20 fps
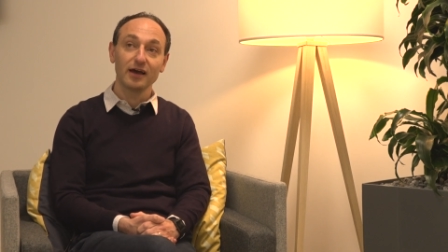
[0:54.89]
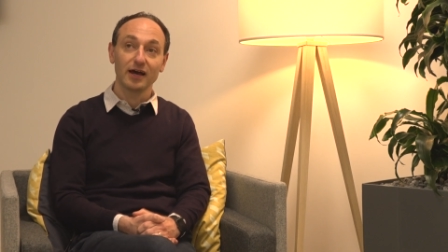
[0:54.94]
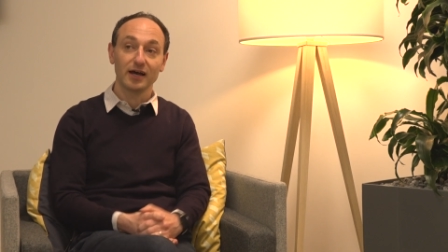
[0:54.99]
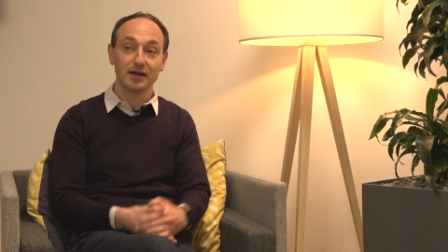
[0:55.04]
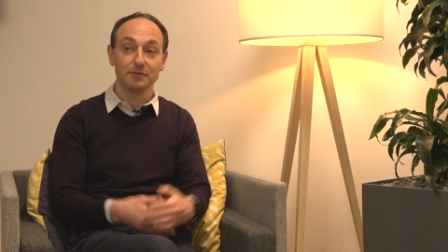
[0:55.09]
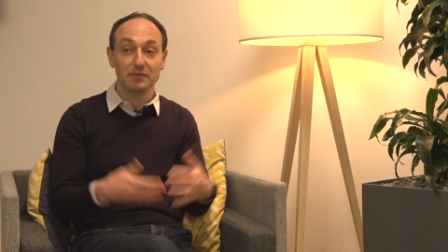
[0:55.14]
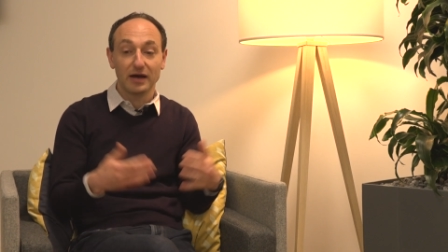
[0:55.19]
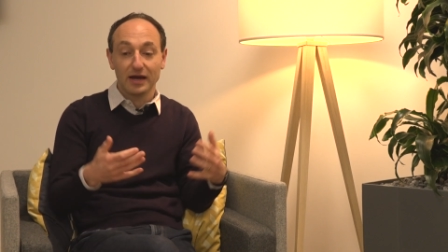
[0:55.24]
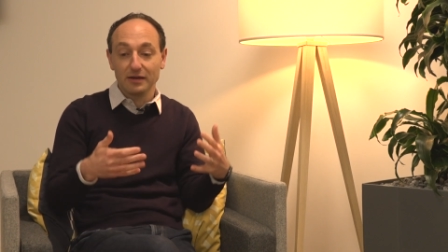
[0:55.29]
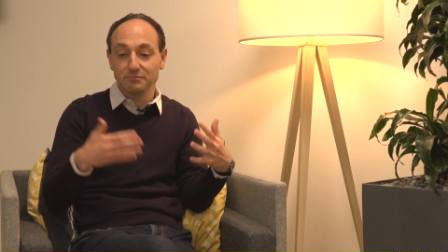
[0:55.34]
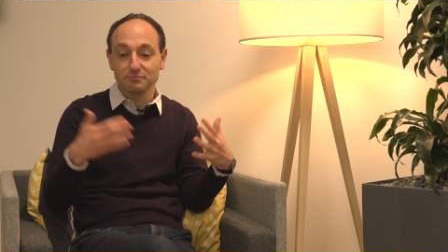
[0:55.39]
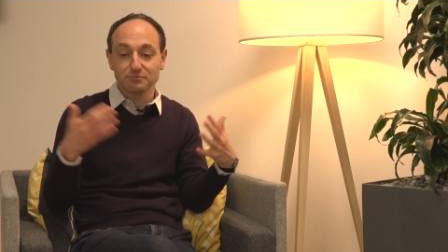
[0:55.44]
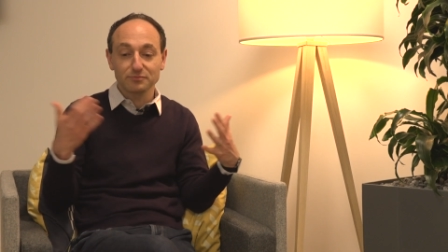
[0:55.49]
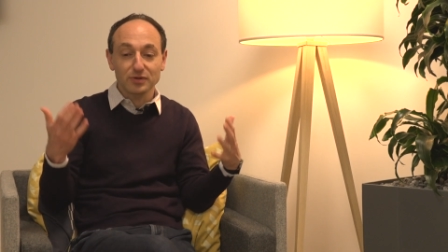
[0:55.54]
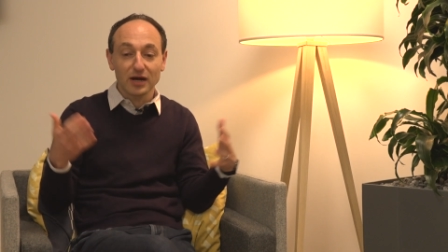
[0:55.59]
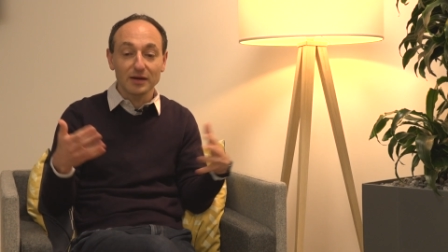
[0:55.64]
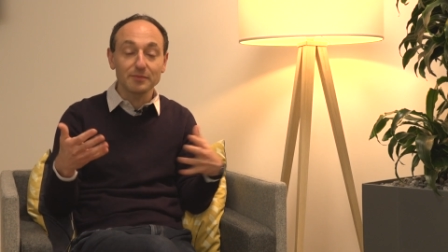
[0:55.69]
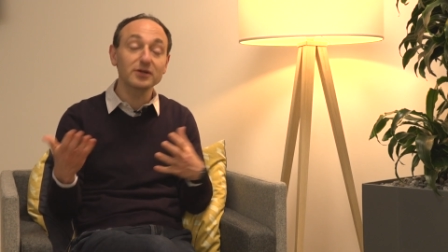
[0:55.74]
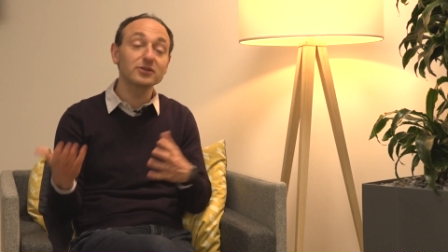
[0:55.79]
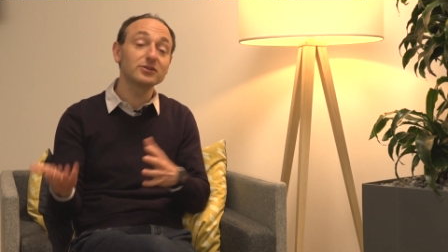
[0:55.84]
um, I'm
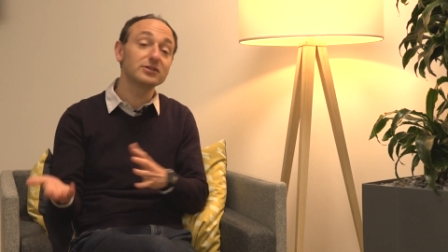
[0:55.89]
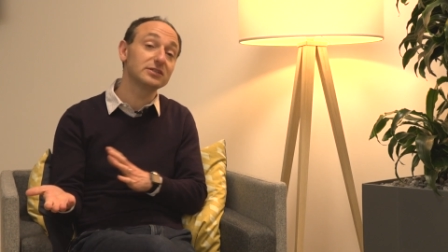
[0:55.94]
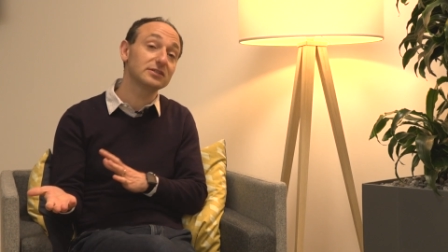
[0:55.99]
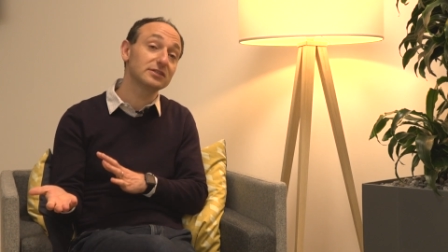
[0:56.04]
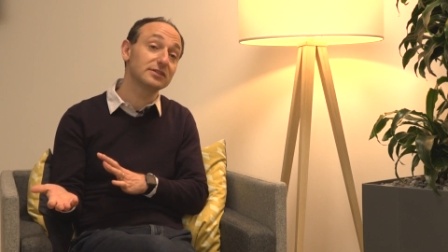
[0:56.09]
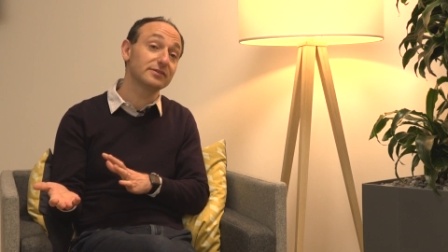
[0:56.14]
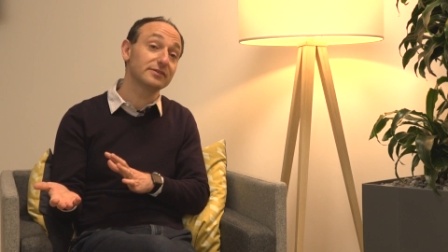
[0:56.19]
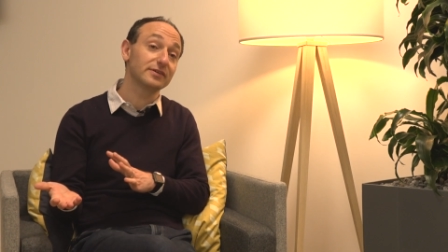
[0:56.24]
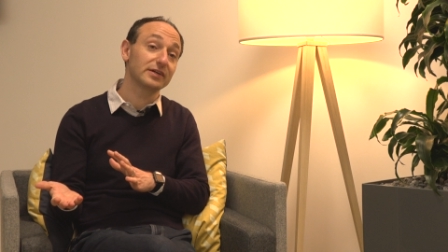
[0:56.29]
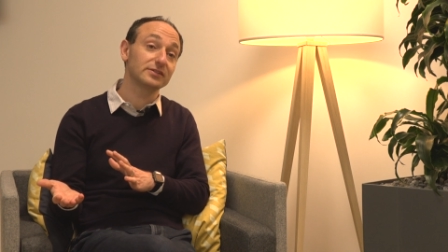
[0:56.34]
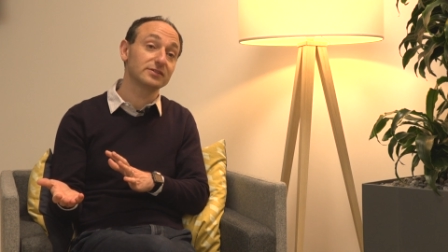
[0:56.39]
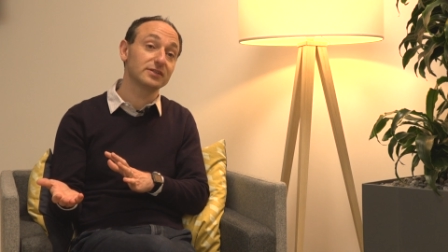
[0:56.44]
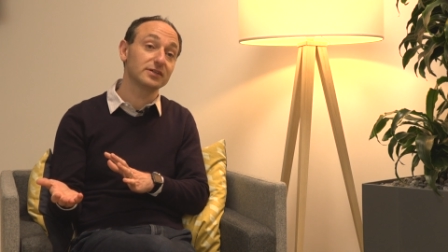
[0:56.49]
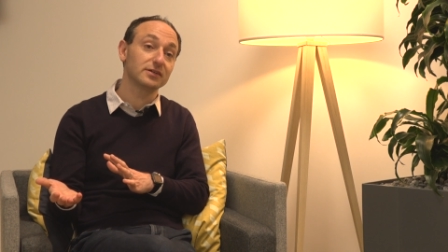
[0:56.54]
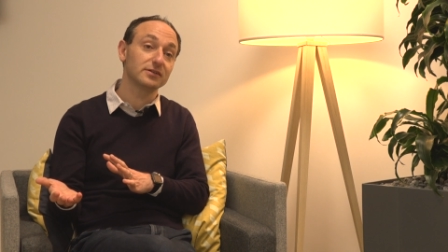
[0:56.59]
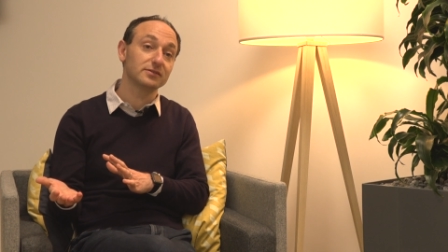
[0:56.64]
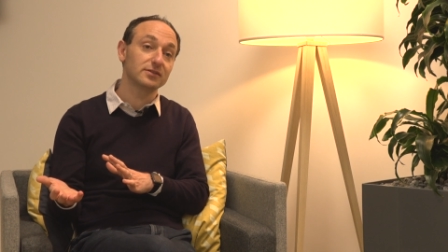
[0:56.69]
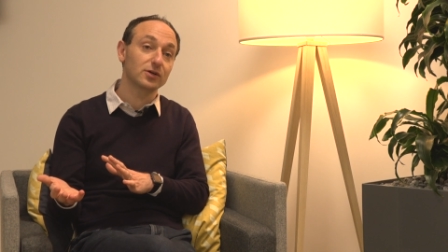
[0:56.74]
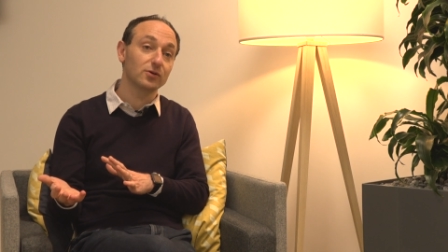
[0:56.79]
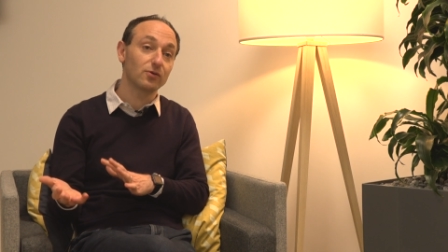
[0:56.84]
primarily delivering
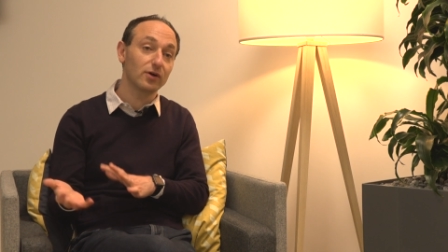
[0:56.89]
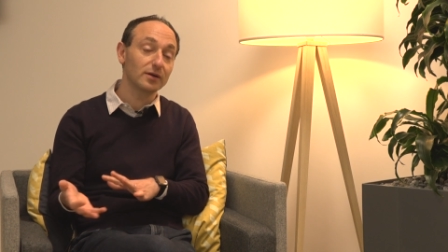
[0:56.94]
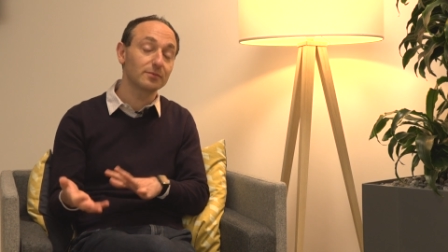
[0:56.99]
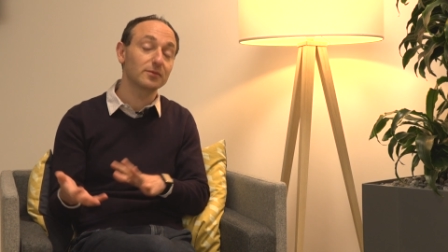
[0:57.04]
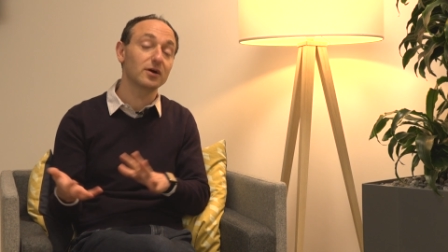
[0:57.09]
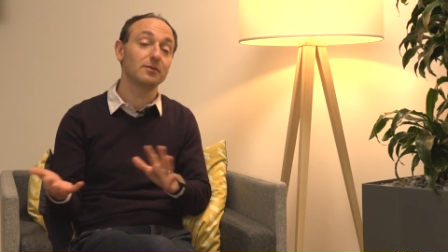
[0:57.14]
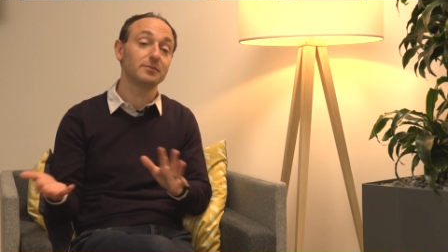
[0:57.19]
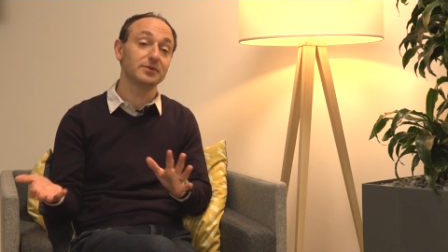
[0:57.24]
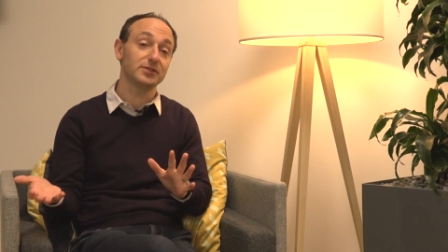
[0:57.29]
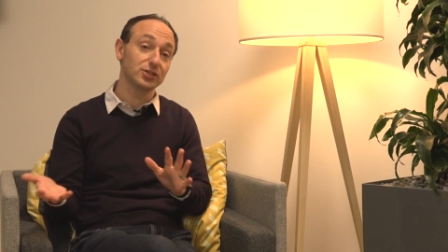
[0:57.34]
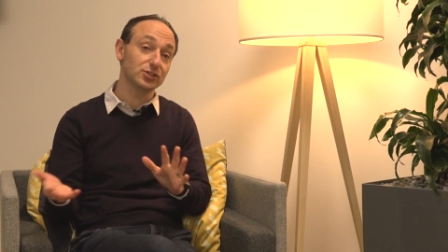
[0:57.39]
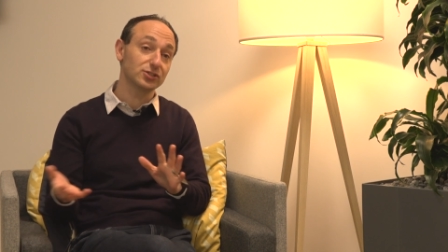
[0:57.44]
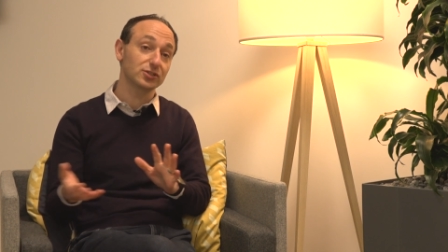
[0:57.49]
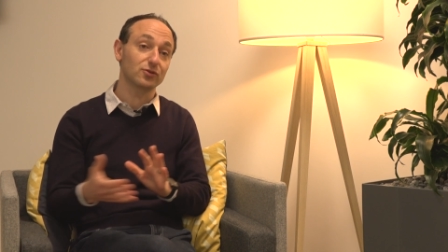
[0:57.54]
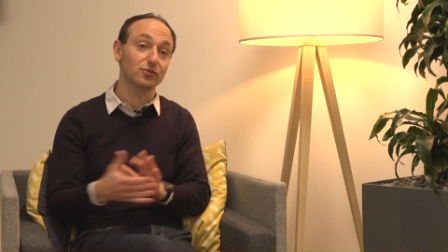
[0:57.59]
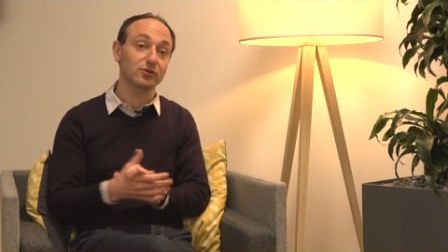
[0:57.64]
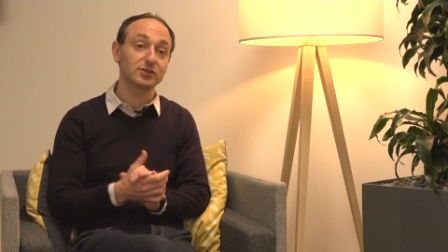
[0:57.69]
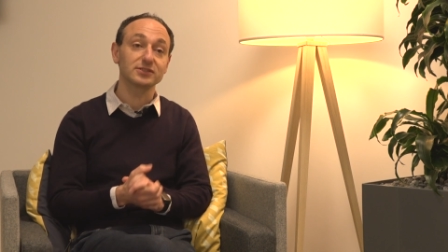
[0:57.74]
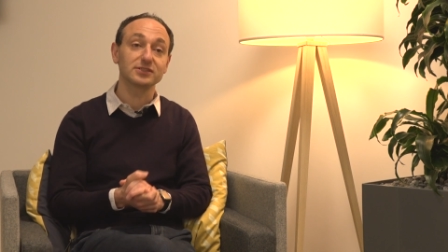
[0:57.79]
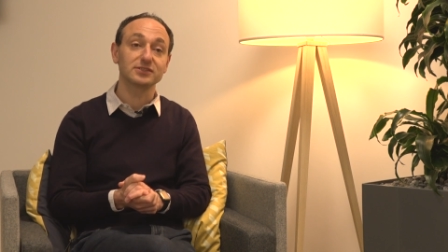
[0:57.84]
the, the quantum computation
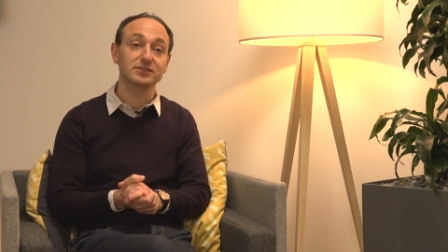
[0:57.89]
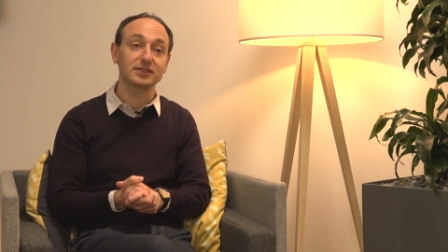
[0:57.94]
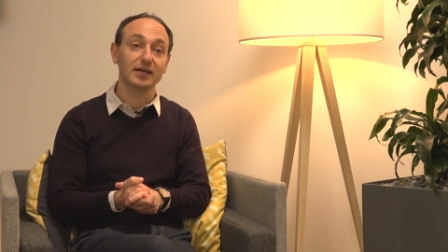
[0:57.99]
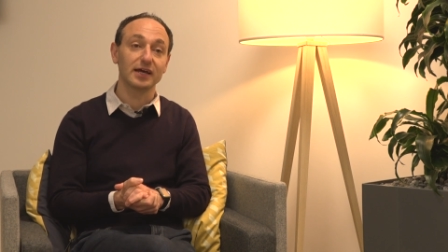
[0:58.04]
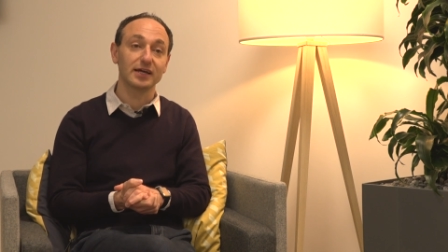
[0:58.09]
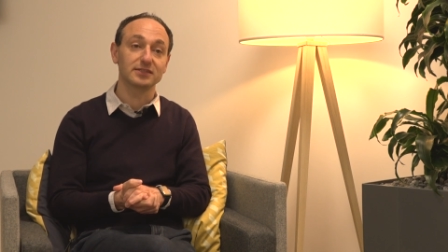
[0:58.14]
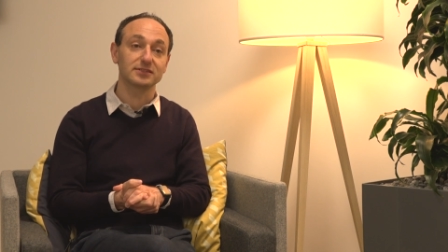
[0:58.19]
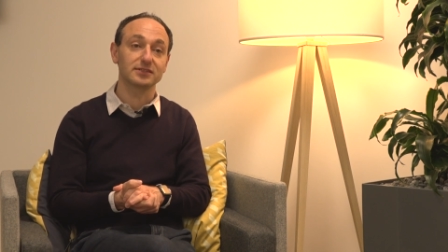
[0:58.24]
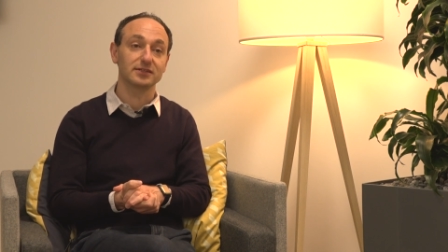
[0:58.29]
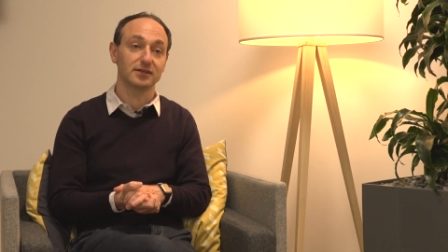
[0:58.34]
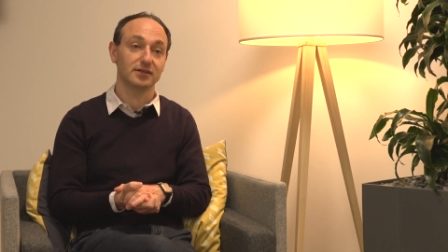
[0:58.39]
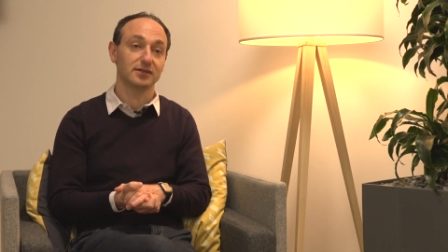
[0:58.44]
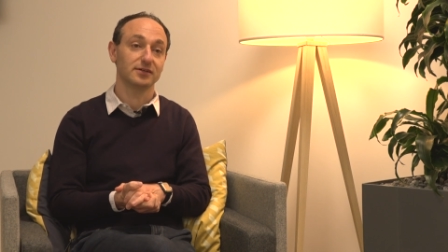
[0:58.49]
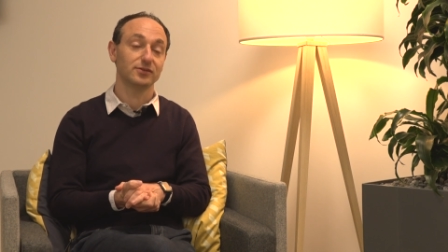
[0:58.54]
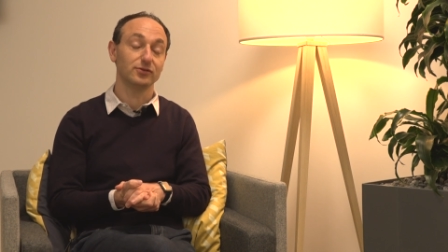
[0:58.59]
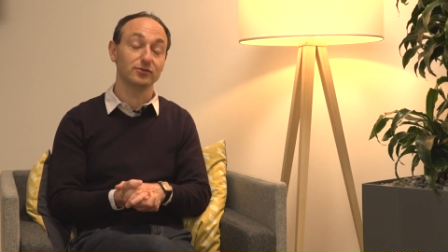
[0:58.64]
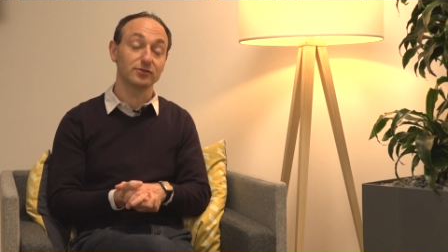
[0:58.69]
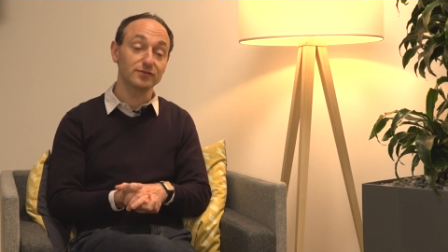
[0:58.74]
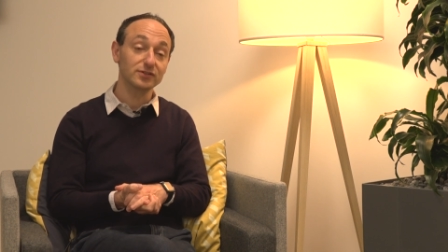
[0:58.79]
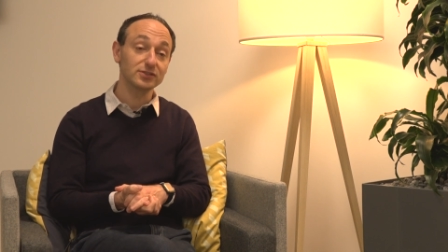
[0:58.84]
courses at uh,
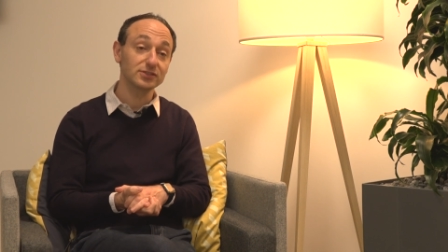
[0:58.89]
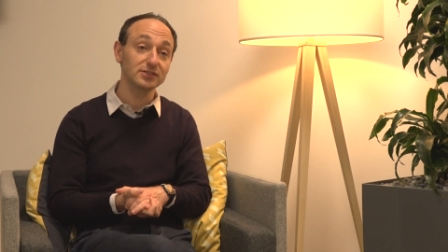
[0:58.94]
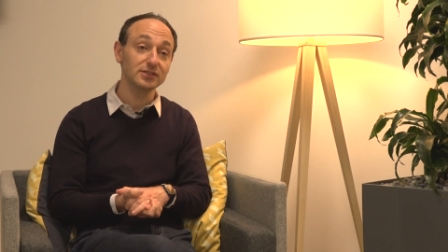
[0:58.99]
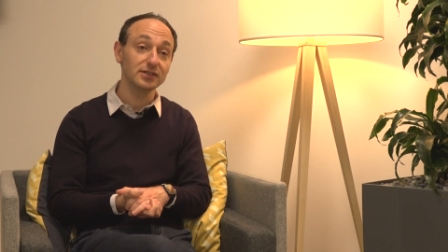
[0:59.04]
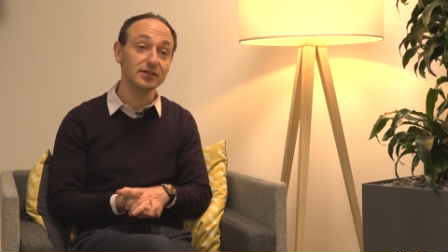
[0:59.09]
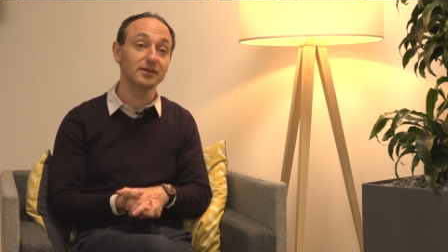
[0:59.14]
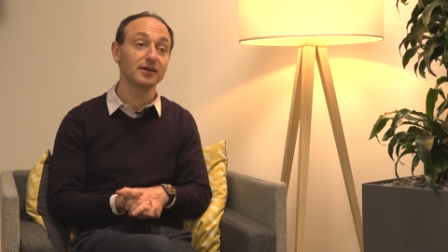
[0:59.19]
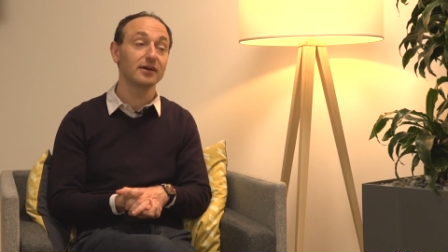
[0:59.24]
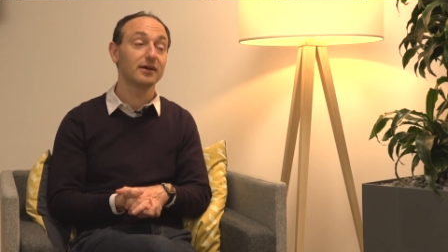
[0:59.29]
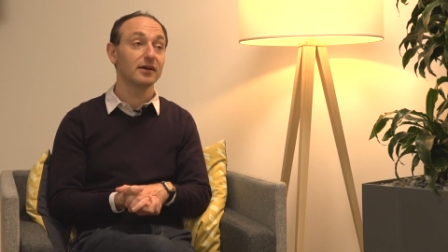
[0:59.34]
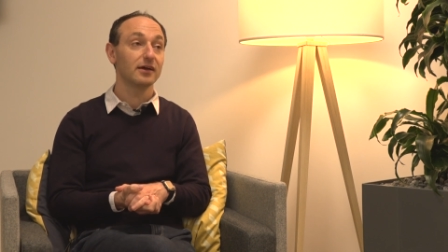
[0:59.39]
the university.